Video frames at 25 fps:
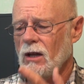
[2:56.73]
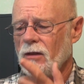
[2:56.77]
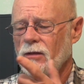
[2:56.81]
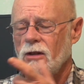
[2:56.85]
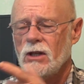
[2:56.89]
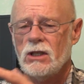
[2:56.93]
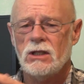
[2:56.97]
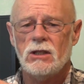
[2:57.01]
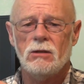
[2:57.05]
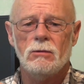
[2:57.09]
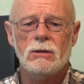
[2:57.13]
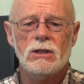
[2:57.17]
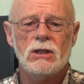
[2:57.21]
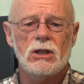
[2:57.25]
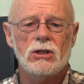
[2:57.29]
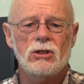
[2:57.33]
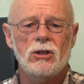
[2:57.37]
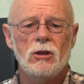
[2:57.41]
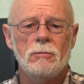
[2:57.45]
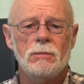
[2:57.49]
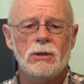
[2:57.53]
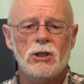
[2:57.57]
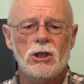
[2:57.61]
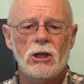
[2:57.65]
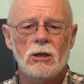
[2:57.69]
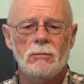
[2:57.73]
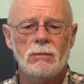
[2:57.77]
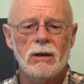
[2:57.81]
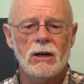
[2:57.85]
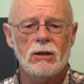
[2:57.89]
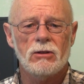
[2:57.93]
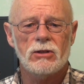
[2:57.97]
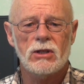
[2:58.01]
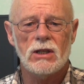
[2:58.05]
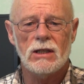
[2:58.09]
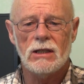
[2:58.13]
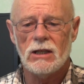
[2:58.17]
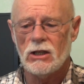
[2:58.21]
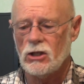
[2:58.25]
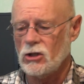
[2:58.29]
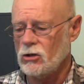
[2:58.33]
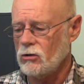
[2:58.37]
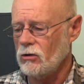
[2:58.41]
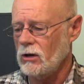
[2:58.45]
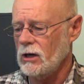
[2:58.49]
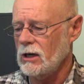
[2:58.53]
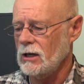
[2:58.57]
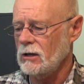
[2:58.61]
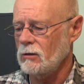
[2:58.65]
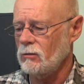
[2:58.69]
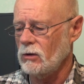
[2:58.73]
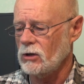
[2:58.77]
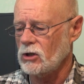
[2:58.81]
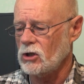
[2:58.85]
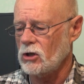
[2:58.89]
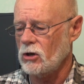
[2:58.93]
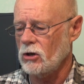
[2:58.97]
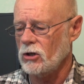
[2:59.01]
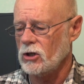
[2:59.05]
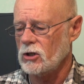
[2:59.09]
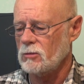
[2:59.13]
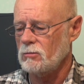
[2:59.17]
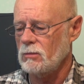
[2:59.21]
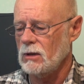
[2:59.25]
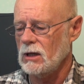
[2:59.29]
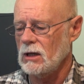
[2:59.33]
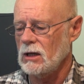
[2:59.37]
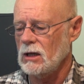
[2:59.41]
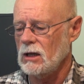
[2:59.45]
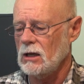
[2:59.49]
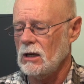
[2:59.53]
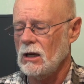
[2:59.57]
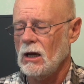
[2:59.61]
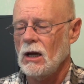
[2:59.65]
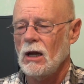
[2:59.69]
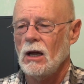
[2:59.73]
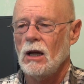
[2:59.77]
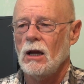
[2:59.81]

This was the super cheap LCD screen, which cost me